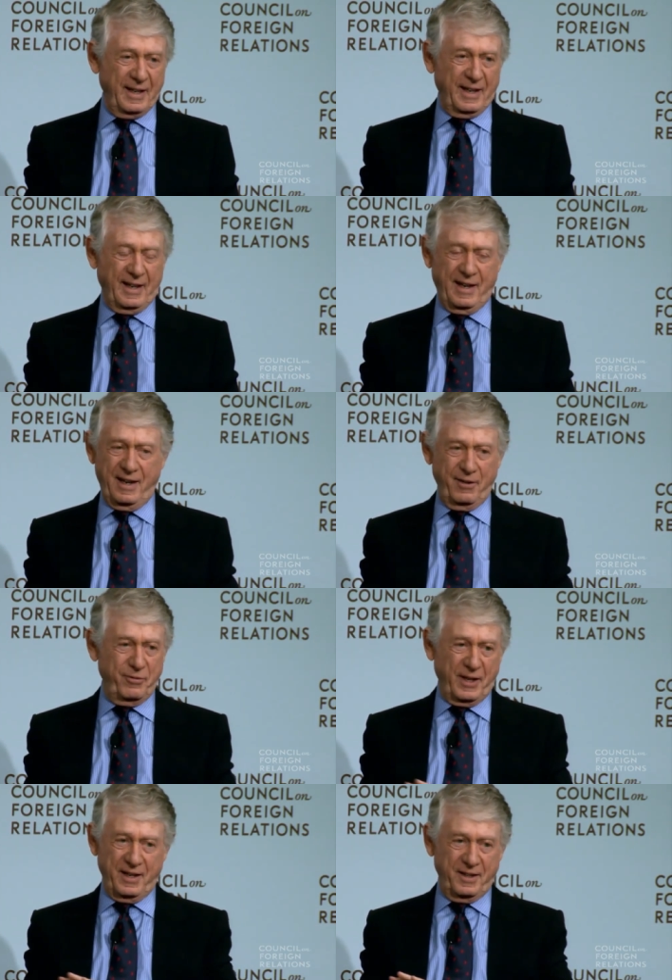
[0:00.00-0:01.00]
and have
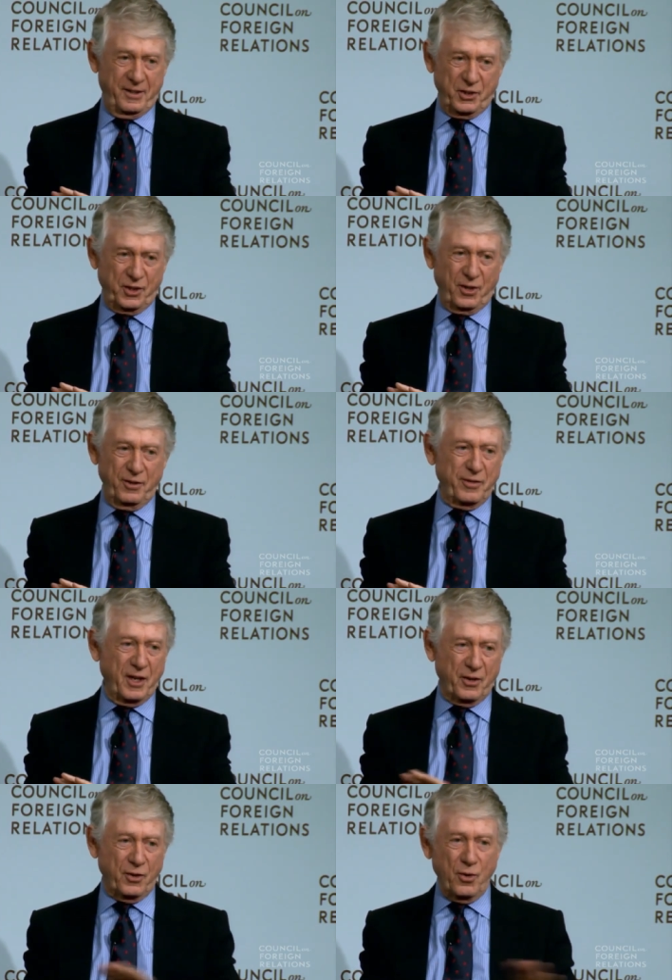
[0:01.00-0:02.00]
and deserve
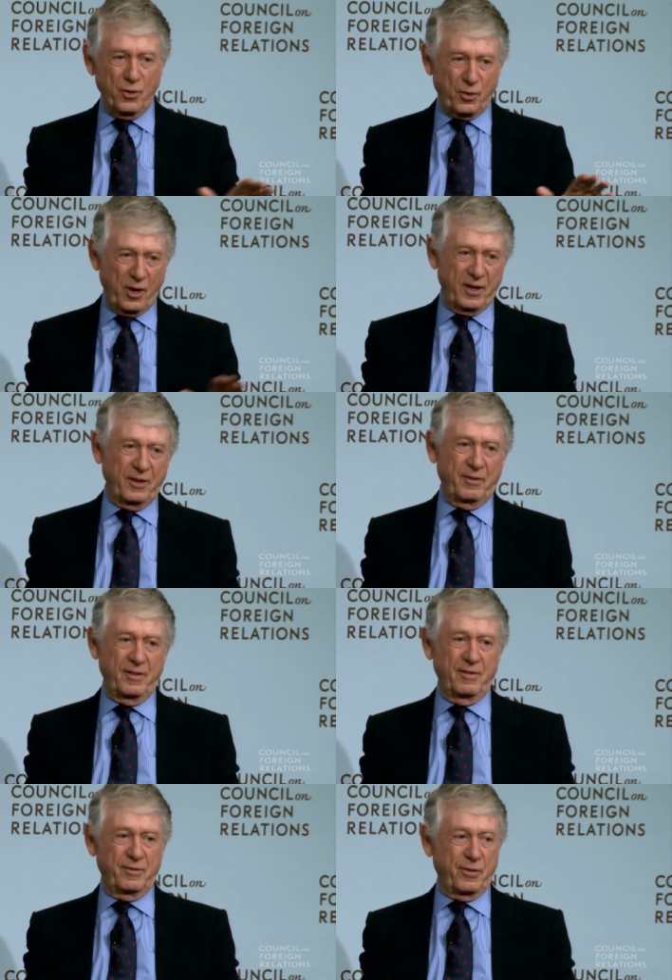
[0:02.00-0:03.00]
no credit
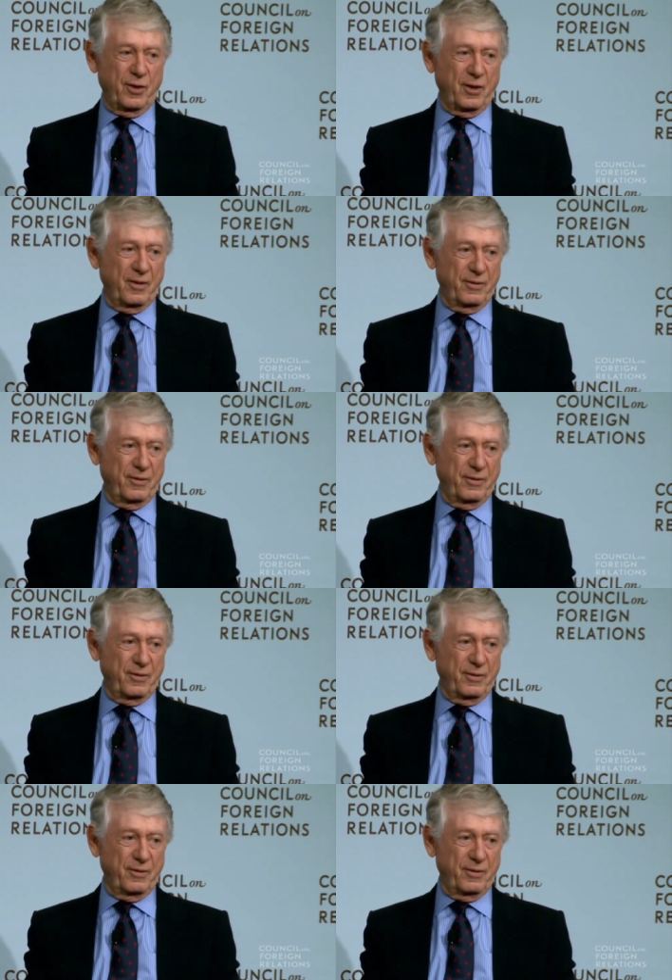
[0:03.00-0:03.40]
for,